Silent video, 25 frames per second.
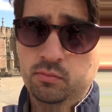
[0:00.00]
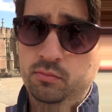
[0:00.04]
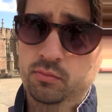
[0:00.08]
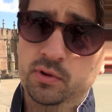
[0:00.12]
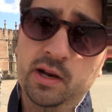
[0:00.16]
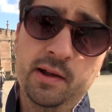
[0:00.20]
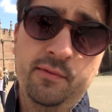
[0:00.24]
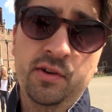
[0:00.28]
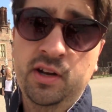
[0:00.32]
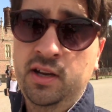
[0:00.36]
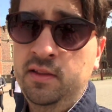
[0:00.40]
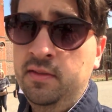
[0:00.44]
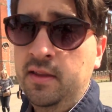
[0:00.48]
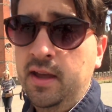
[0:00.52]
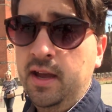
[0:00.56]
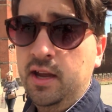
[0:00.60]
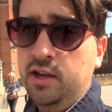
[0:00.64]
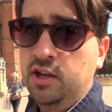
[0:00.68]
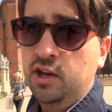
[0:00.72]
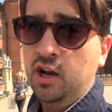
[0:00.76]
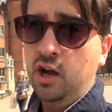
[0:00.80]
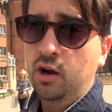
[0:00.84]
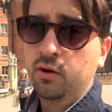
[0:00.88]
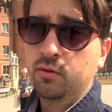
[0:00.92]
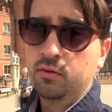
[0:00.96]
living in there,
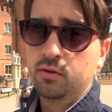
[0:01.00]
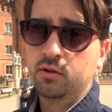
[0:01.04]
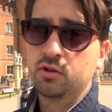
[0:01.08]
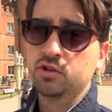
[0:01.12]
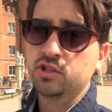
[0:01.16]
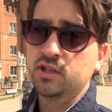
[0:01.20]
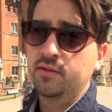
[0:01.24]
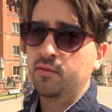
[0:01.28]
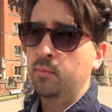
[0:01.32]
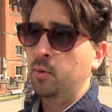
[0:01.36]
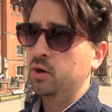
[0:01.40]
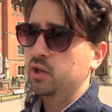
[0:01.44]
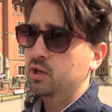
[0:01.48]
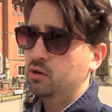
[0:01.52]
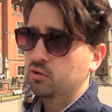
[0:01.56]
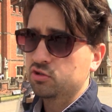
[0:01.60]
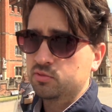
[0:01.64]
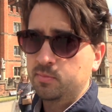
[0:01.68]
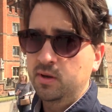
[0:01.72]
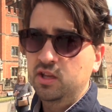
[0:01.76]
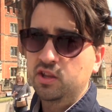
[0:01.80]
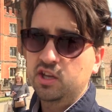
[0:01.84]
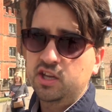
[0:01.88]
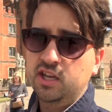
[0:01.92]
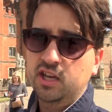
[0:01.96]
you know, because everybody
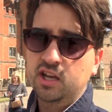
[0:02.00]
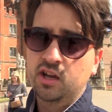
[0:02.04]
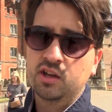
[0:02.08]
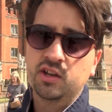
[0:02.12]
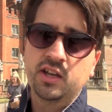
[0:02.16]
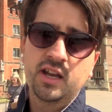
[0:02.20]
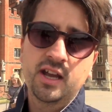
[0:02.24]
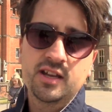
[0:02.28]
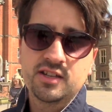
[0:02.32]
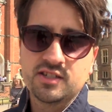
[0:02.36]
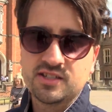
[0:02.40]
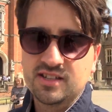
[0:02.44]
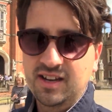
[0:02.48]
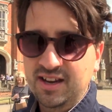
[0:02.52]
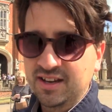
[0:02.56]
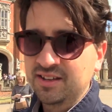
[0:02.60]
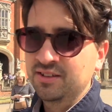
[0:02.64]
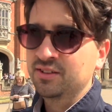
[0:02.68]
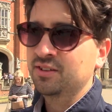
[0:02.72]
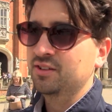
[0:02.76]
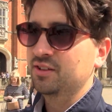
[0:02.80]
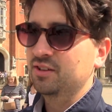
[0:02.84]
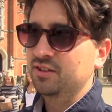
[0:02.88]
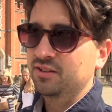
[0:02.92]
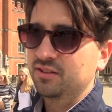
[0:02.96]
calls me the king of the East
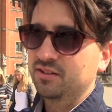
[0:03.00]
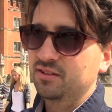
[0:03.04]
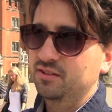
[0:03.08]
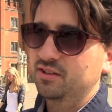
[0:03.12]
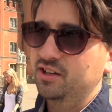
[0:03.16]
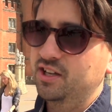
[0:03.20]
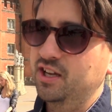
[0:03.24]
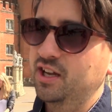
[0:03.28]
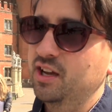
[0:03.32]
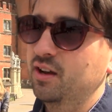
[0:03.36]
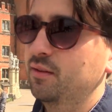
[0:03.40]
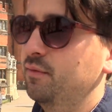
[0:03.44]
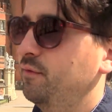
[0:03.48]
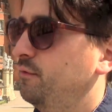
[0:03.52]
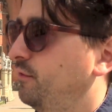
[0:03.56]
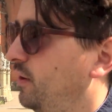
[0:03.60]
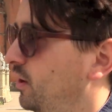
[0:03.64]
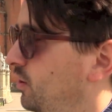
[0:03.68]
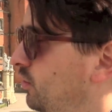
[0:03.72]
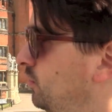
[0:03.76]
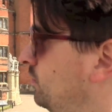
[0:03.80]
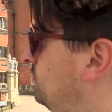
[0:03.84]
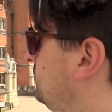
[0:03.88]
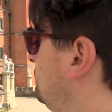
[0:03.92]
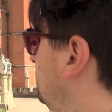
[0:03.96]
End and the king of
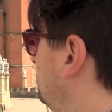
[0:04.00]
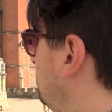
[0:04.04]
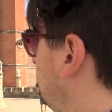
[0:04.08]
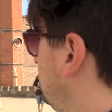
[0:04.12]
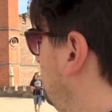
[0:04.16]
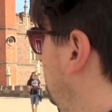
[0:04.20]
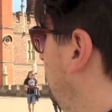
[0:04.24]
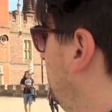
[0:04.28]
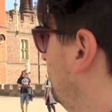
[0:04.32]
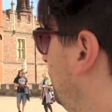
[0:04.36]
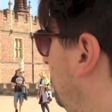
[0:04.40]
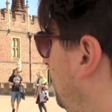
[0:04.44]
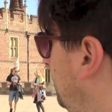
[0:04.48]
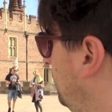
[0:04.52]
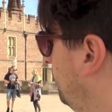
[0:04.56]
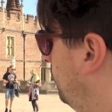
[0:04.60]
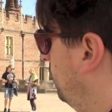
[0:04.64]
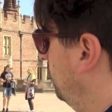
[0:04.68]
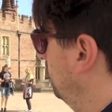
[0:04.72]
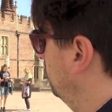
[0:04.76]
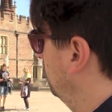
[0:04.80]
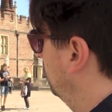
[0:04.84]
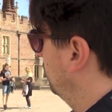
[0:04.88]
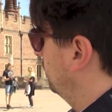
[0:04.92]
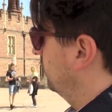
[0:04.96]
films and TV and
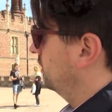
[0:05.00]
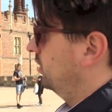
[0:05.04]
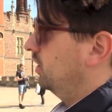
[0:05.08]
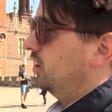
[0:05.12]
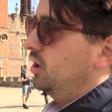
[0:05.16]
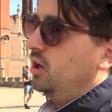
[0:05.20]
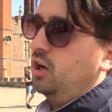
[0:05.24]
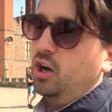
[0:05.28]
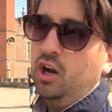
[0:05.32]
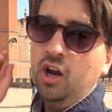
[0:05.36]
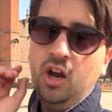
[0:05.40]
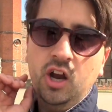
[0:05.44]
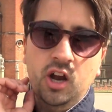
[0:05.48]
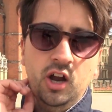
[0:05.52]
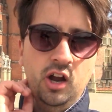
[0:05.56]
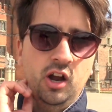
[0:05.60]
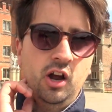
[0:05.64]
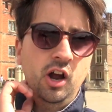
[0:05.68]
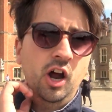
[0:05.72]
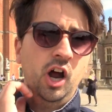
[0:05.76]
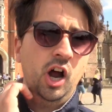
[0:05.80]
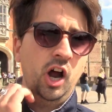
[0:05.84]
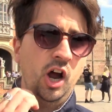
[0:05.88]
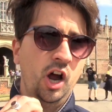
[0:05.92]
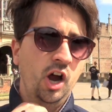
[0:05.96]
whatnot.
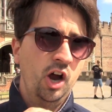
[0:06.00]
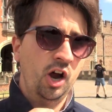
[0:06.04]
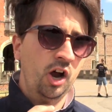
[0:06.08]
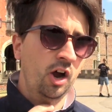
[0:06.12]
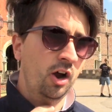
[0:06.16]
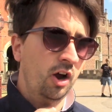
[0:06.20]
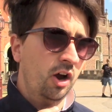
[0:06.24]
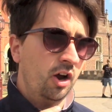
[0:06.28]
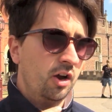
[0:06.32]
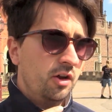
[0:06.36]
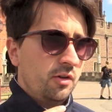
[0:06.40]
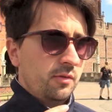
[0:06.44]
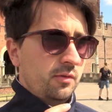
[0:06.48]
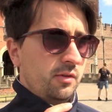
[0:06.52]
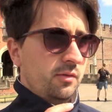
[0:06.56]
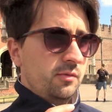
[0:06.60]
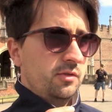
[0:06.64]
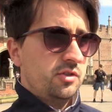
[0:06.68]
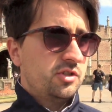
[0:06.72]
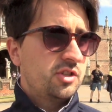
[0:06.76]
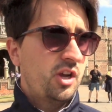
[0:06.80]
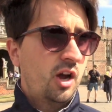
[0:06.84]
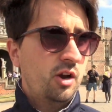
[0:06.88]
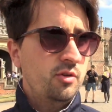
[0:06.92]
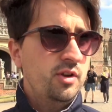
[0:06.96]
Uh,
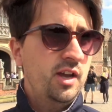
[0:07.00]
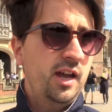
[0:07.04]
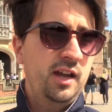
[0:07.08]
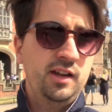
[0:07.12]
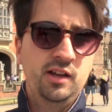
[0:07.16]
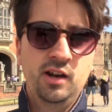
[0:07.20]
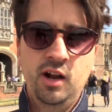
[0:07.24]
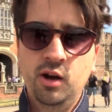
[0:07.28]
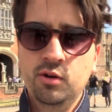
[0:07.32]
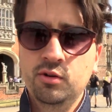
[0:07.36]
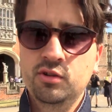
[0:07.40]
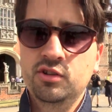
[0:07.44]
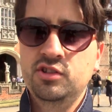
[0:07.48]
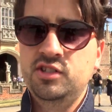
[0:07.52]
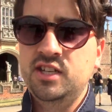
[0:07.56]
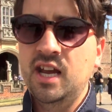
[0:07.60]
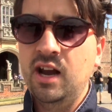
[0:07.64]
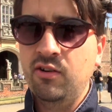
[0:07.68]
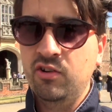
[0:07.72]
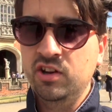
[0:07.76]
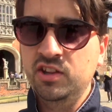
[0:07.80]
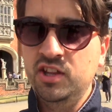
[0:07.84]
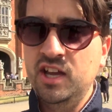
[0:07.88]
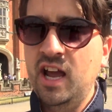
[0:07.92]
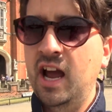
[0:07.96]
so yeah, you know,
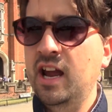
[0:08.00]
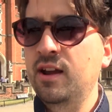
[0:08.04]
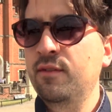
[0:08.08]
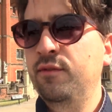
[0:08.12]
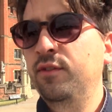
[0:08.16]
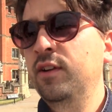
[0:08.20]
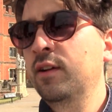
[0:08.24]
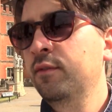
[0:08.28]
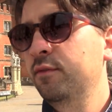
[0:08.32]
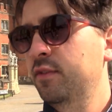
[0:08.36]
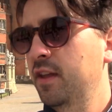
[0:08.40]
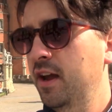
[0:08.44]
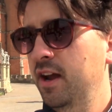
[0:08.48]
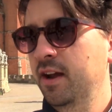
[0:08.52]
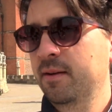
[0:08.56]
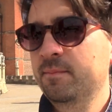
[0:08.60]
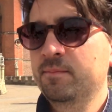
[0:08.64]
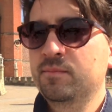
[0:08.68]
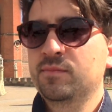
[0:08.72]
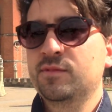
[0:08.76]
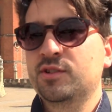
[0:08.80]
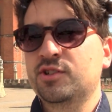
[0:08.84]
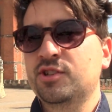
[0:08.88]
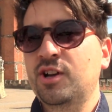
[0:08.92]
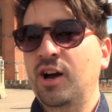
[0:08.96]
Terry the Eighth lived there,
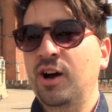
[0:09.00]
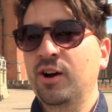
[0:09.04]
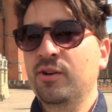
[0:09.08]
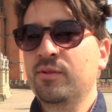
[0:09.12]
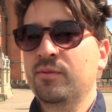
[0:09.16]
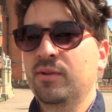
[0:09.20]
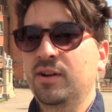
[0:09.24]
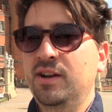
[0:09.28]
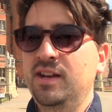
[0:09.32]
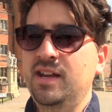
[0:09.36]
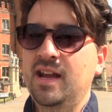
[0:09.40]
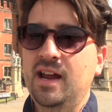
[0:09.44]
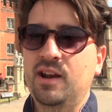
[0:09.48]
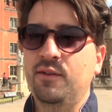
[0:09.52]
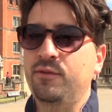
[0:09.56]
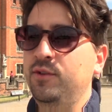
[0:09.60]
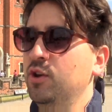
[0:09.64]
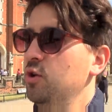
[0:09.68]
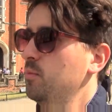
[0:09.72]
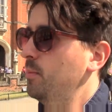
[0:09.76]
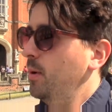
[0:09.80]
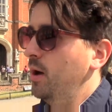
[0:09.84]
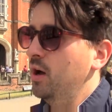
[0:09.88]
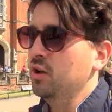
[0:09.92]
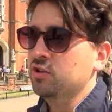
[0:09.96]
so and he had a
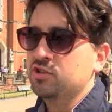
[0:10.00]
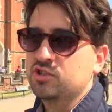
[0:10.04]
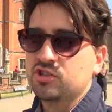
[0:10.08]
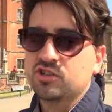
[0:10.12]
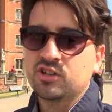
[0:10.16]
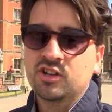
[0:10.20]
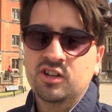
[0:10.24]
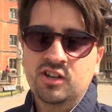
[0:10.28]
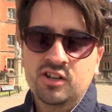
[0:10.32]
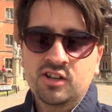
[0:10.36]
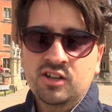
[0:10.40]
few birds.